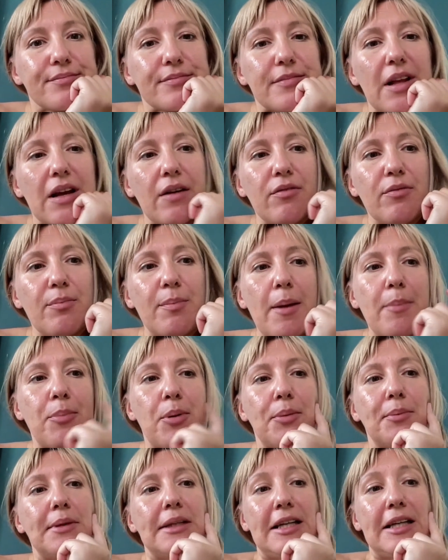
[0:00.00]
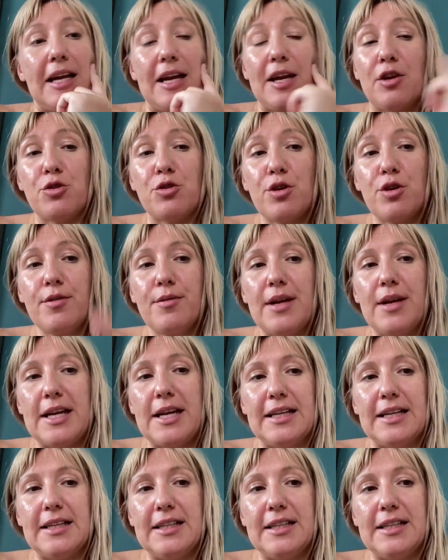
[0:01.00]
of my publication, and I